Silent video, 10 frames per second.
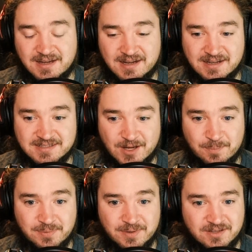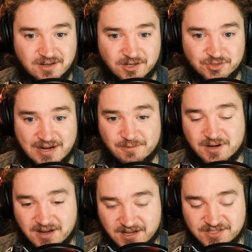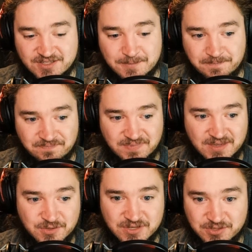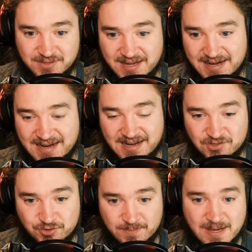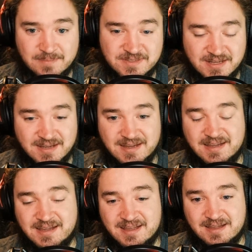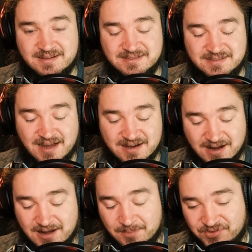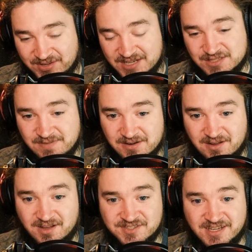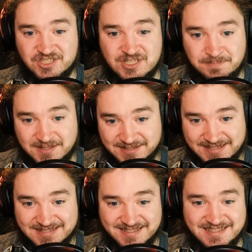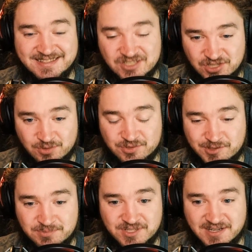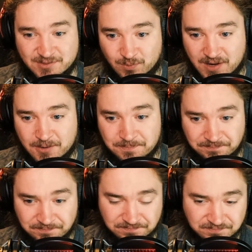to help our travel costs, you can do that at streamlabs.com/thefalcoholic/tip. The link is in the show description as well.